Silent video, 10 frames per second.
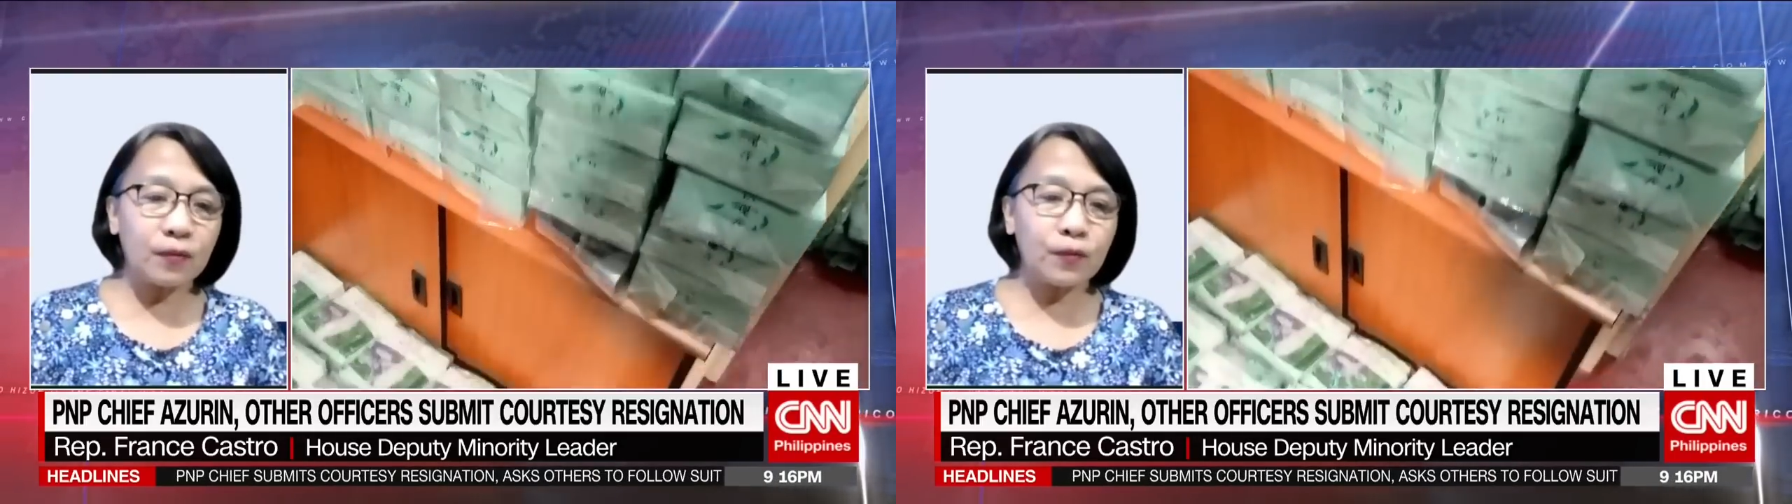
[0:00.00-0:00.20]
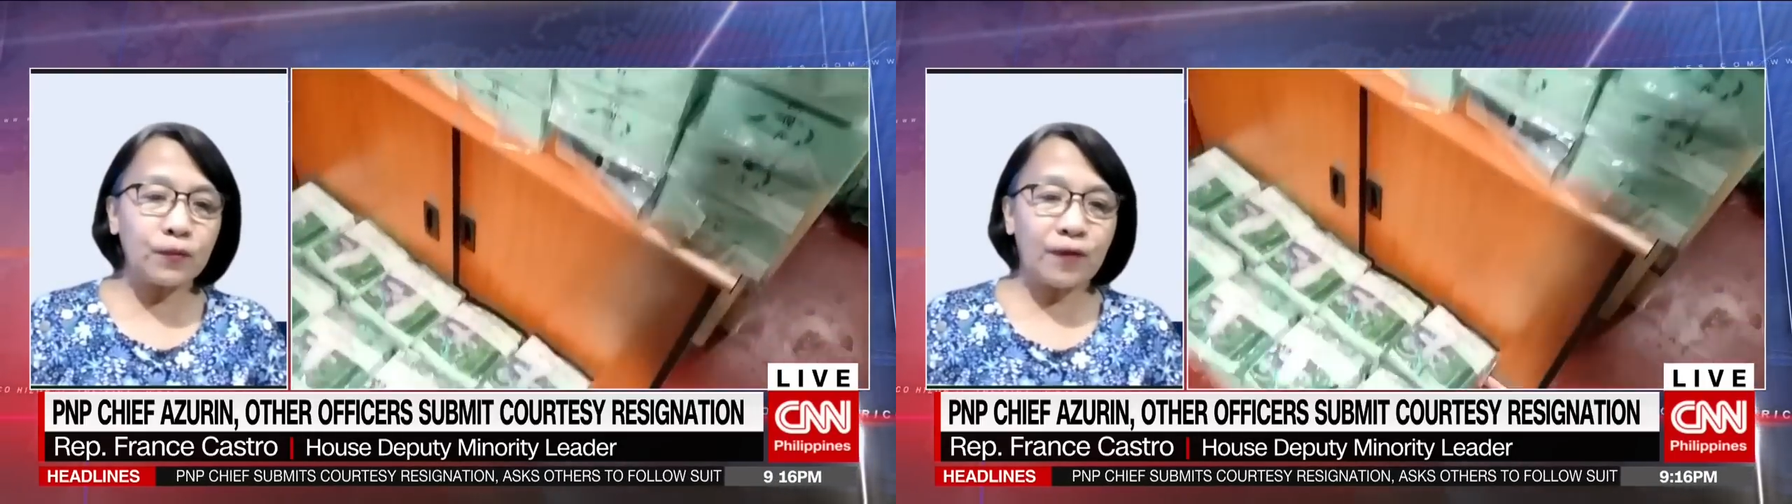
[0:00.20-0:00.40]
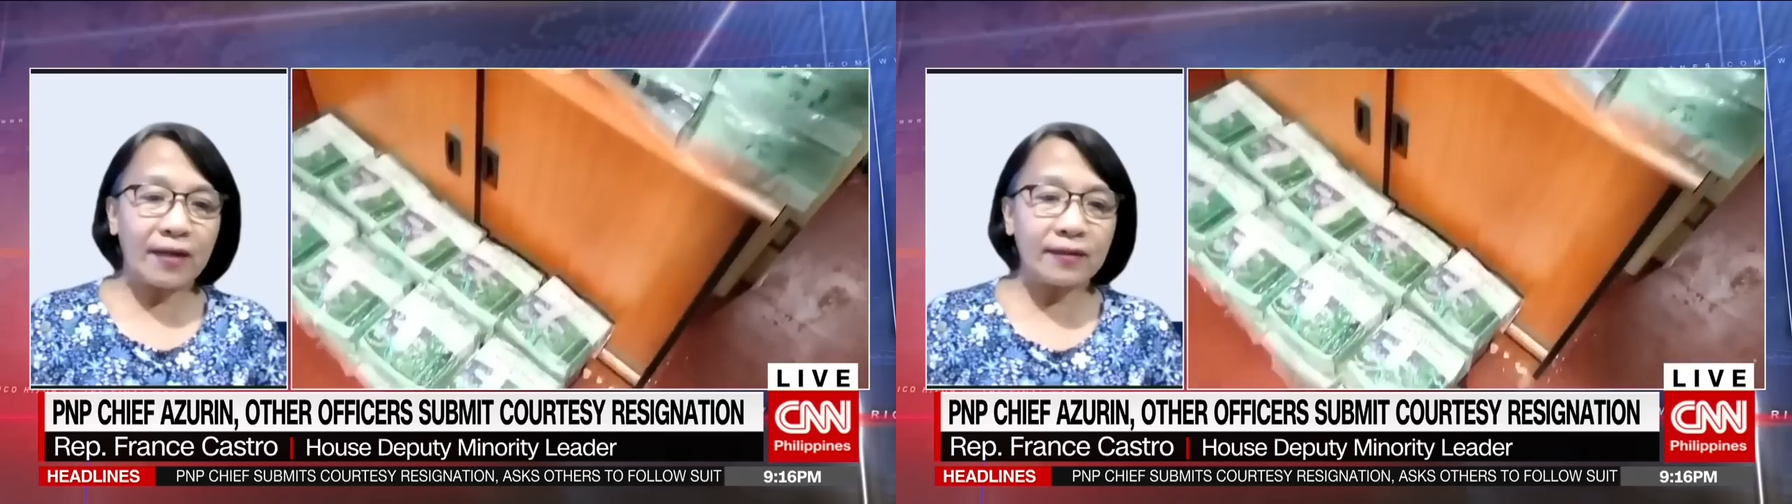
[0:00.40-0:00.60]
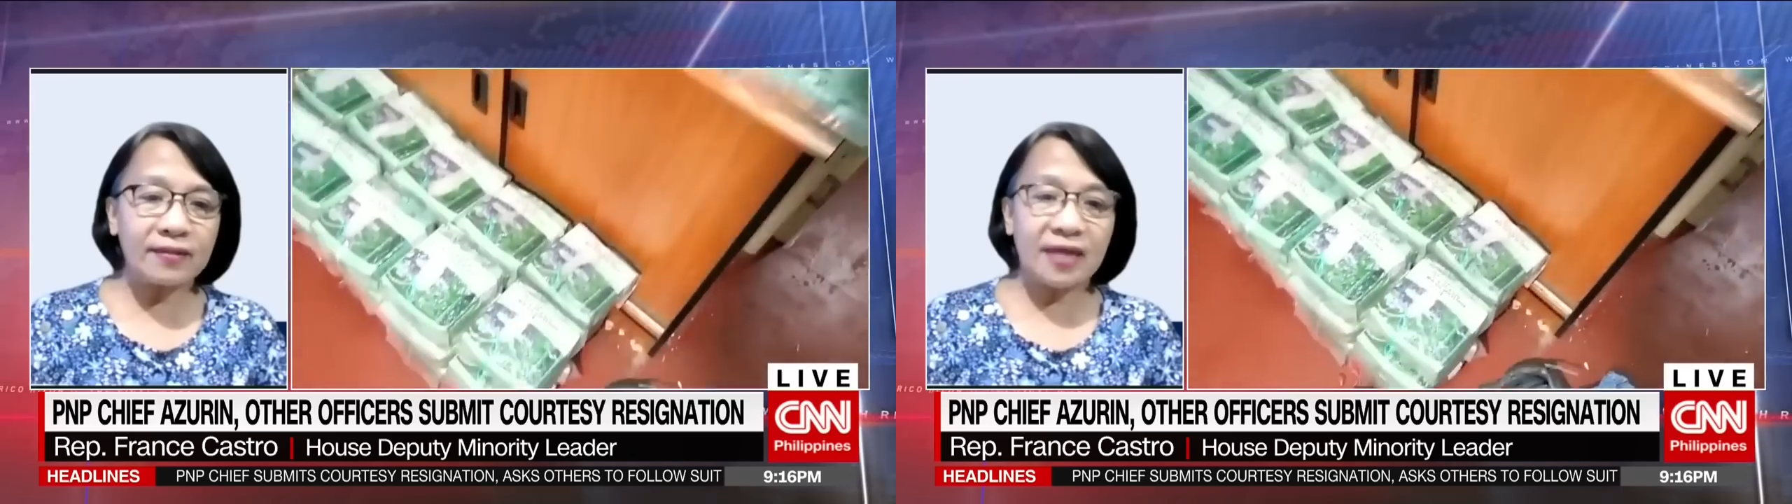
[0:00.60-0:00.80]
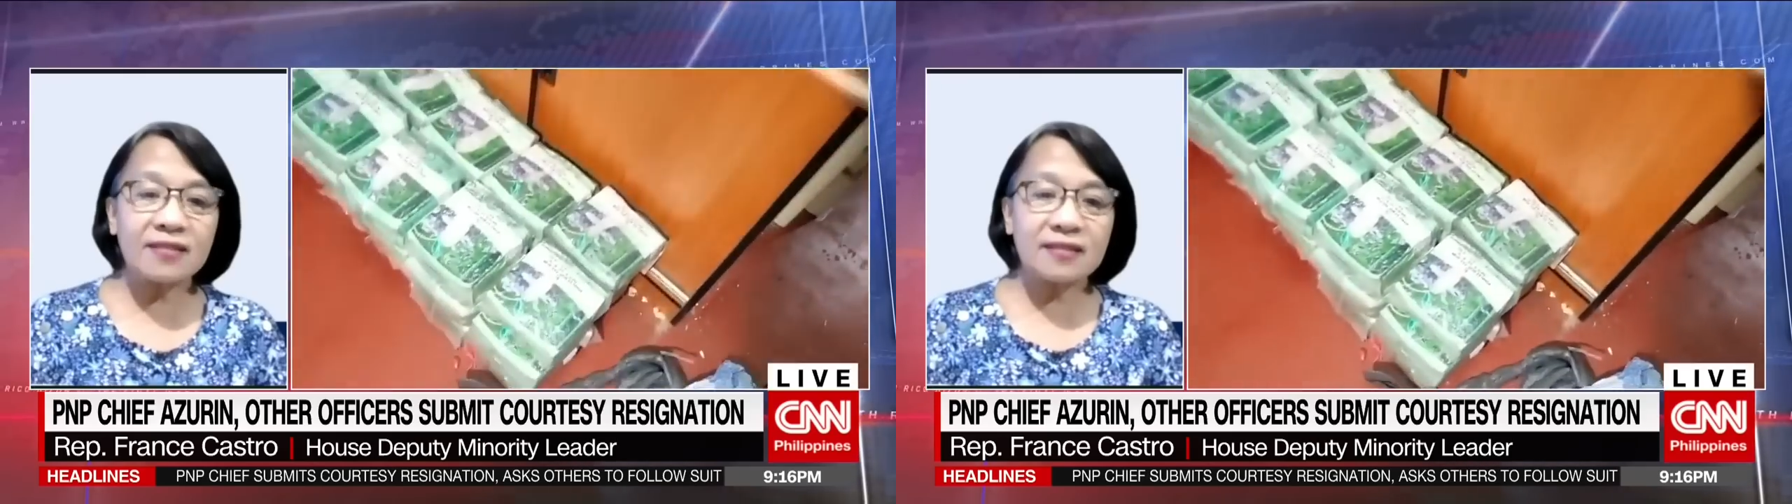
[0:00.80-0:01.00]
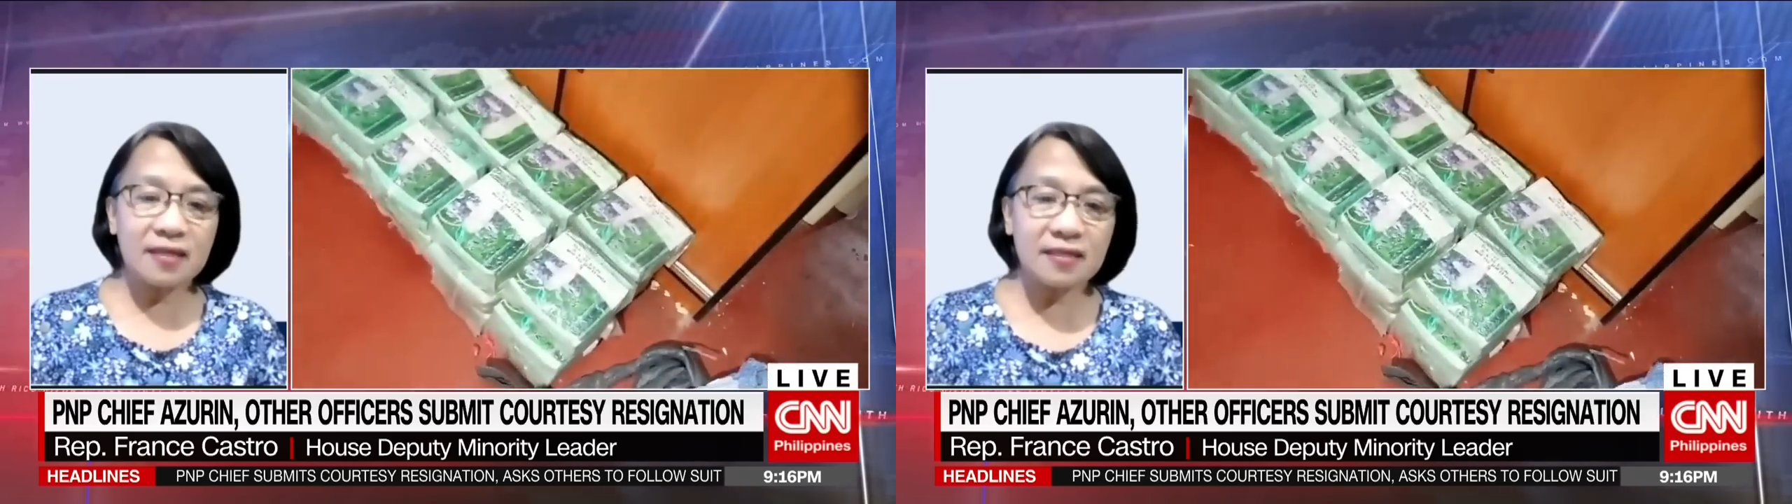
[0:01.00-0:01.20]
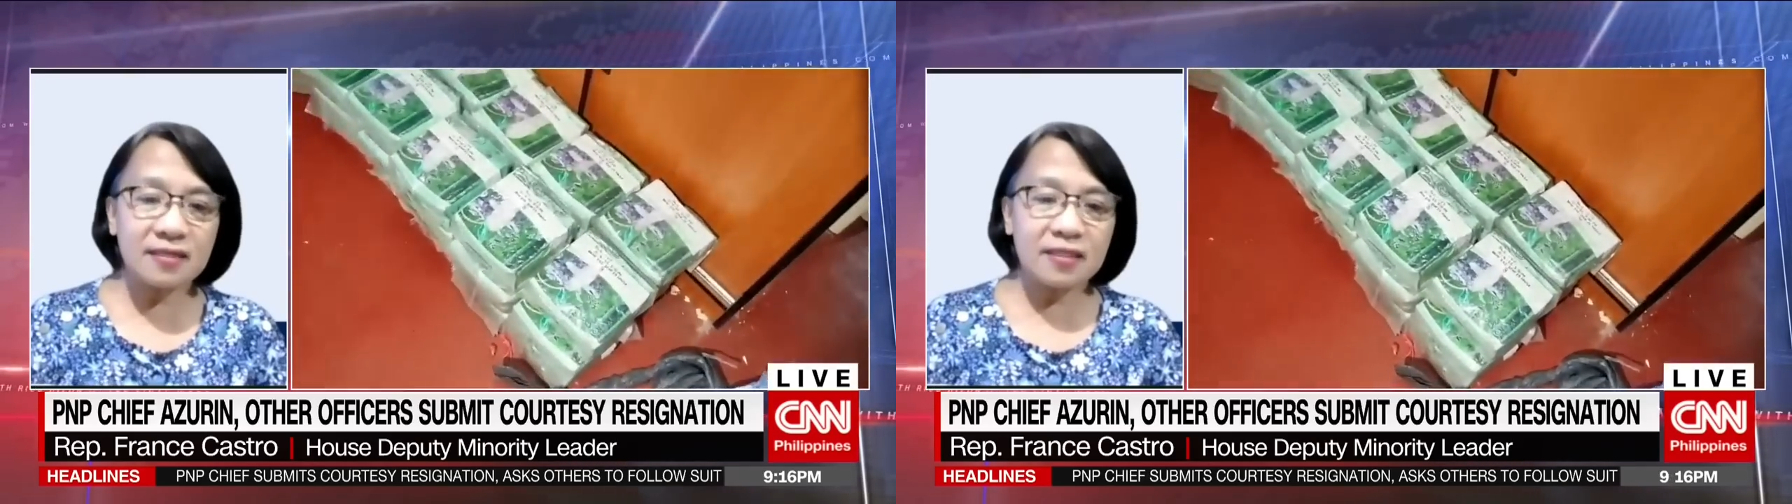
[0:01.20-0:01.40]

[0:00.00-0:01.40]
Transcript: to find justice,